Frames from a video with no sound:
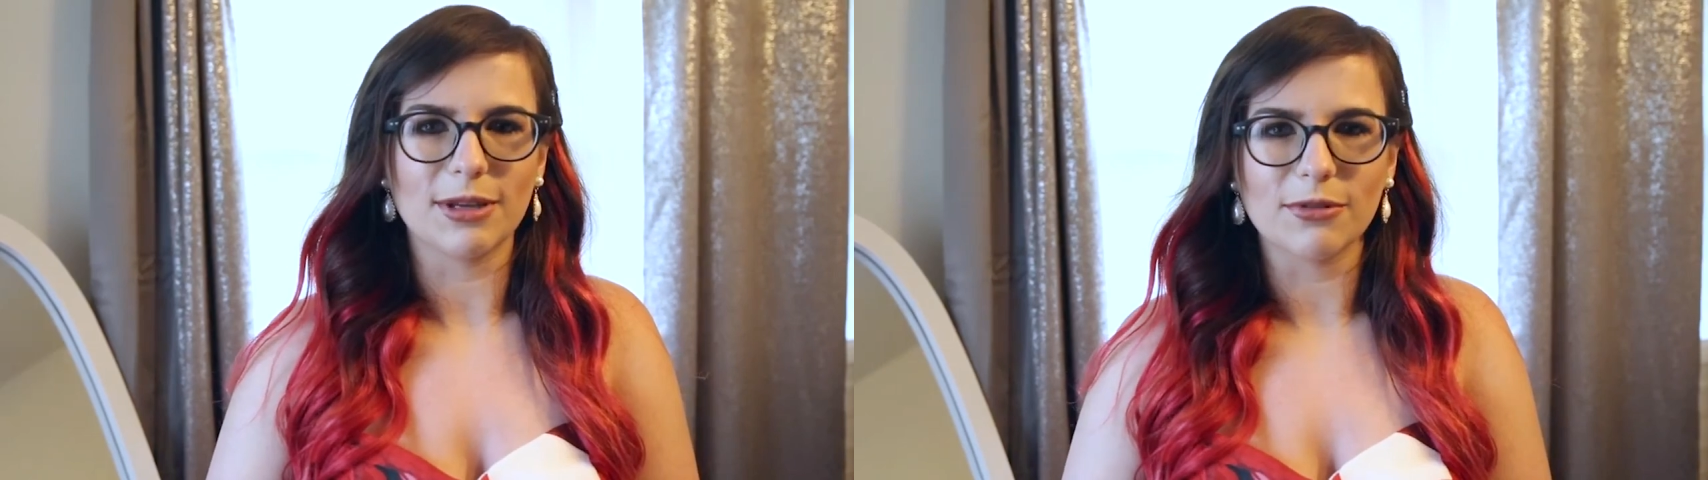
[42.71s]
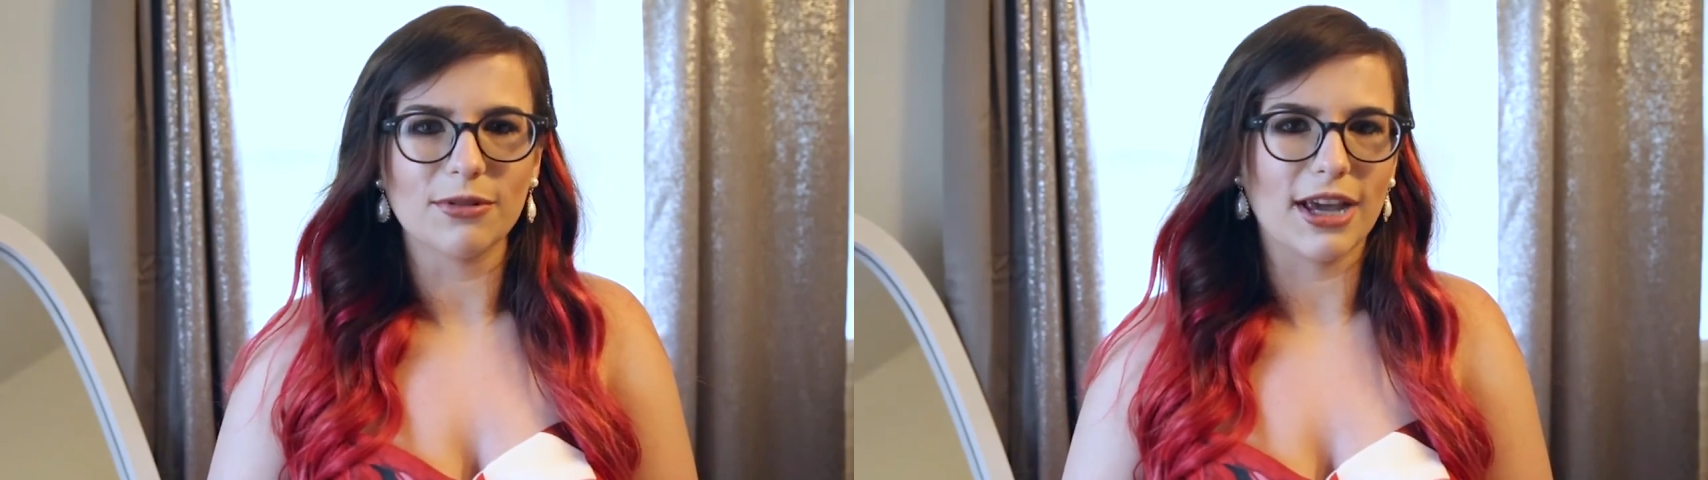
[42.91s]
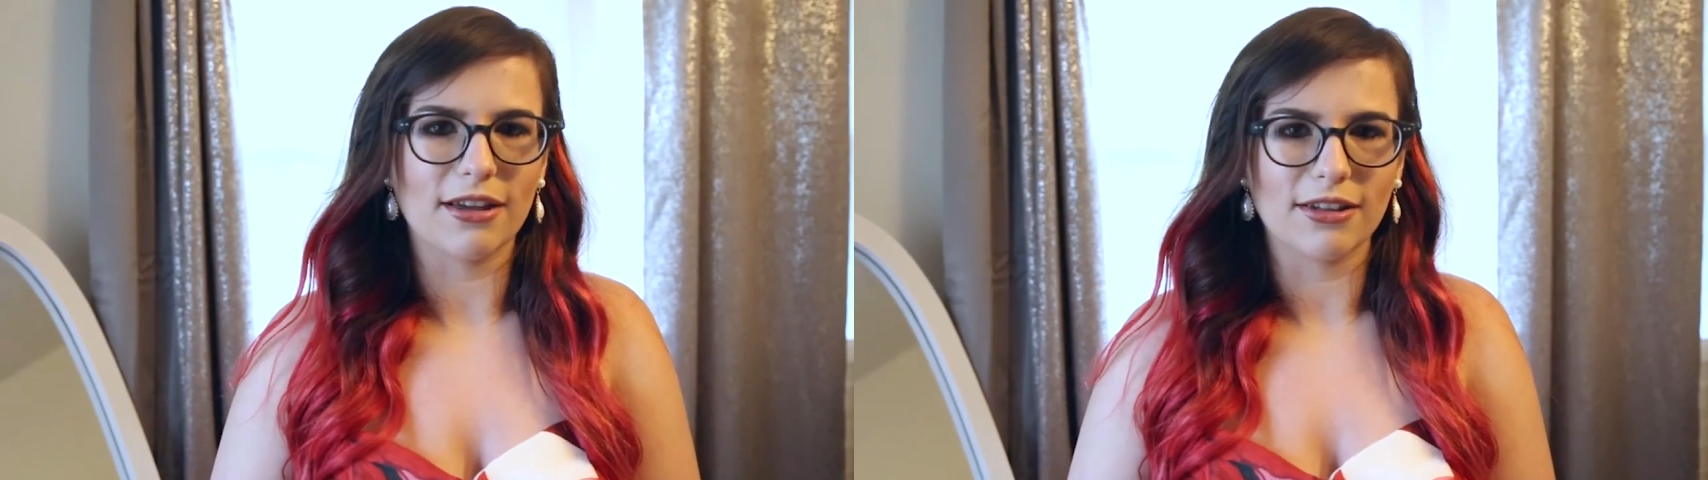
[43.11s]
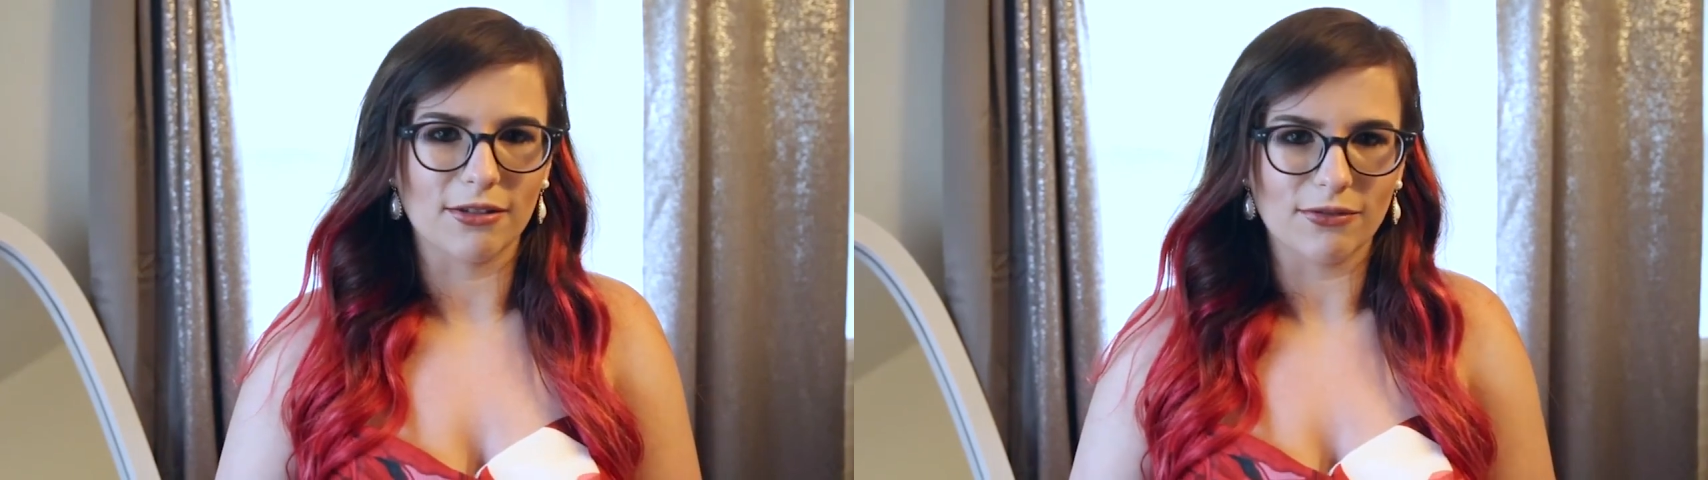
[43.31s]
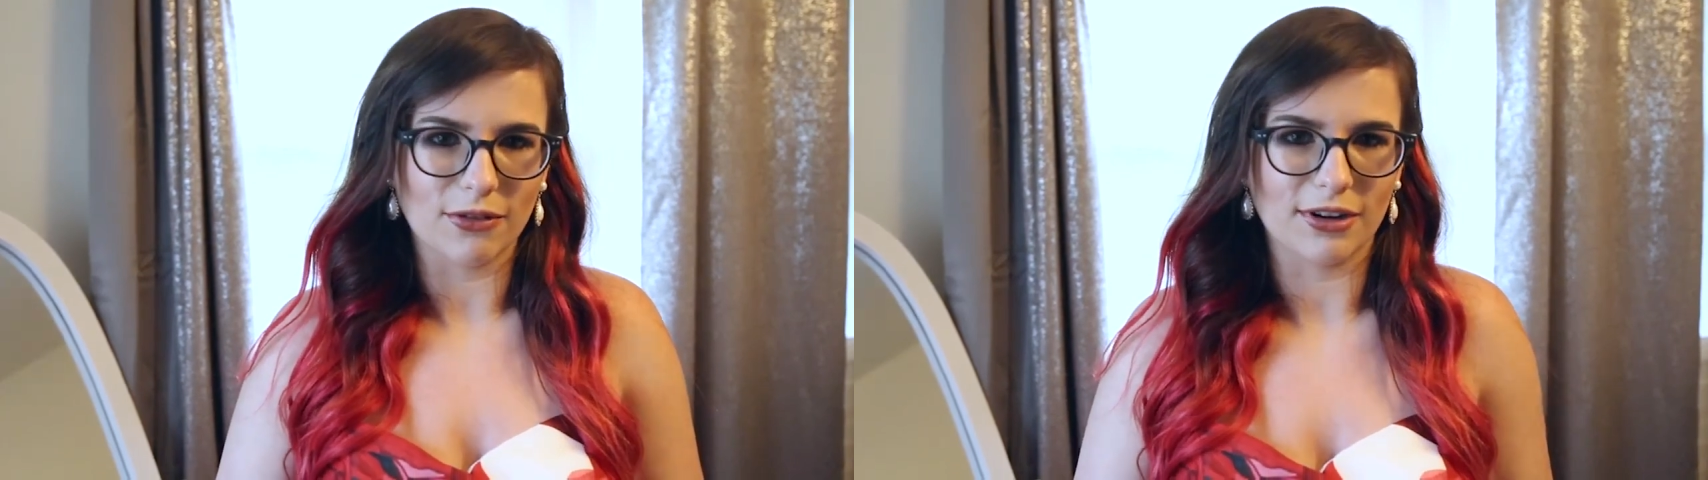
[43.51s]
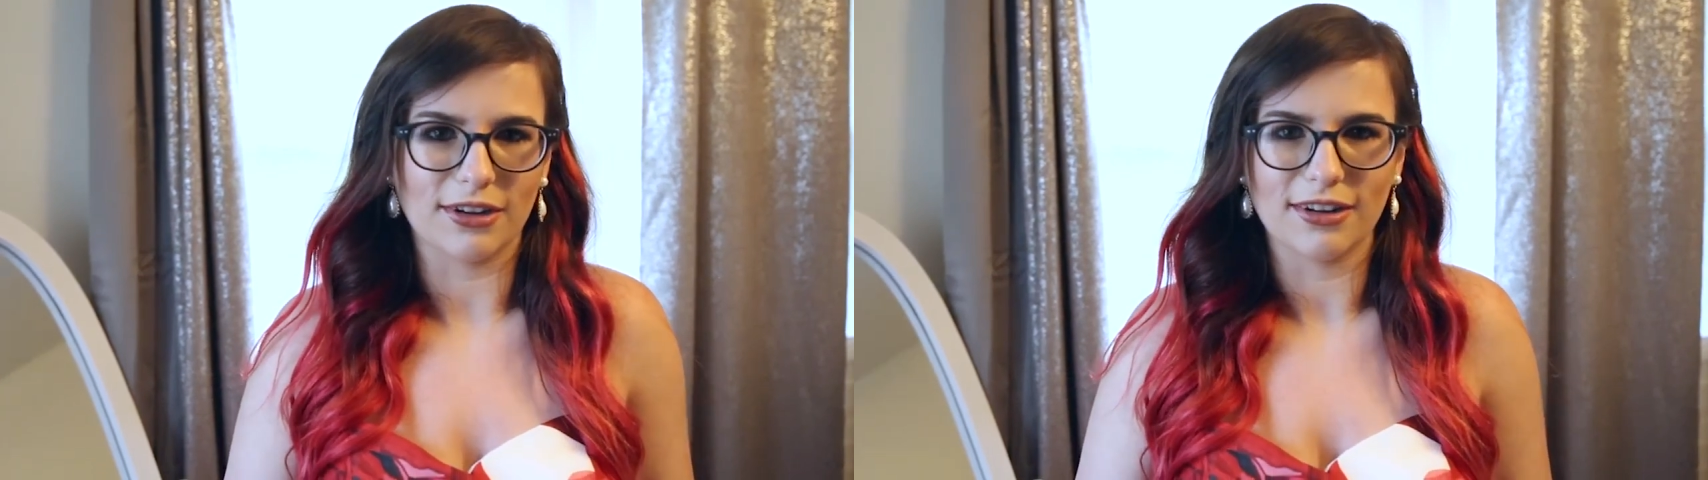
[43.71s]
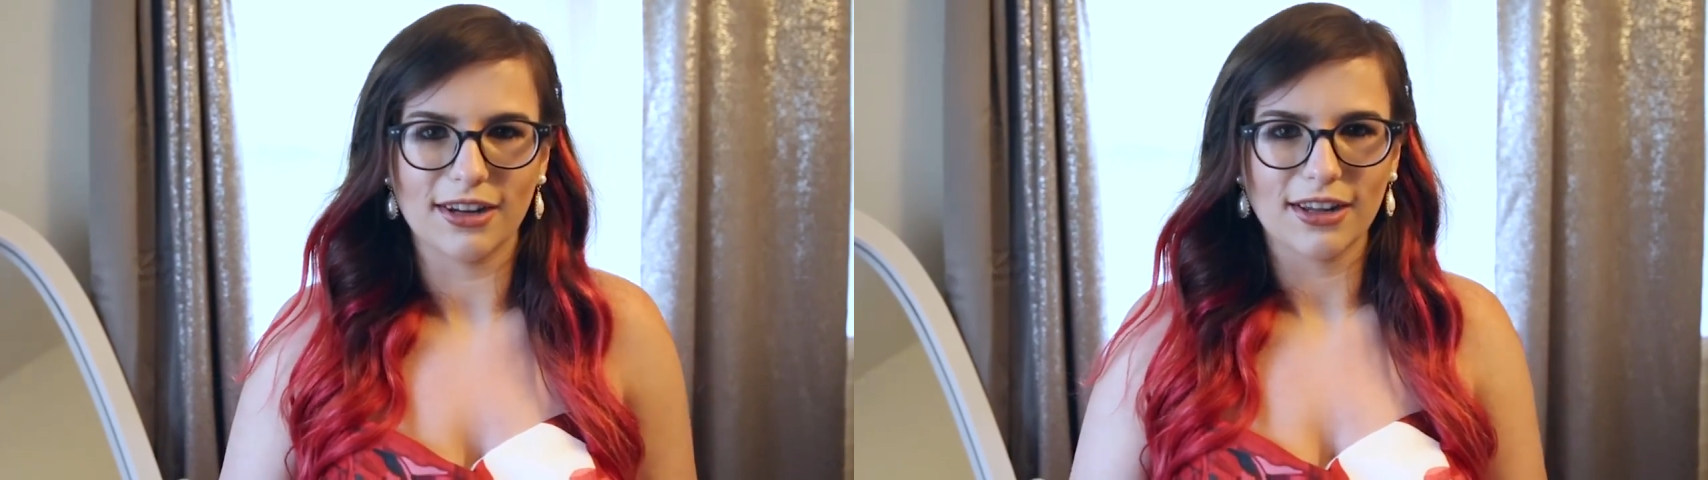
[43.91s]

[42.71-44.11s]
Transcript: of people who can't like afford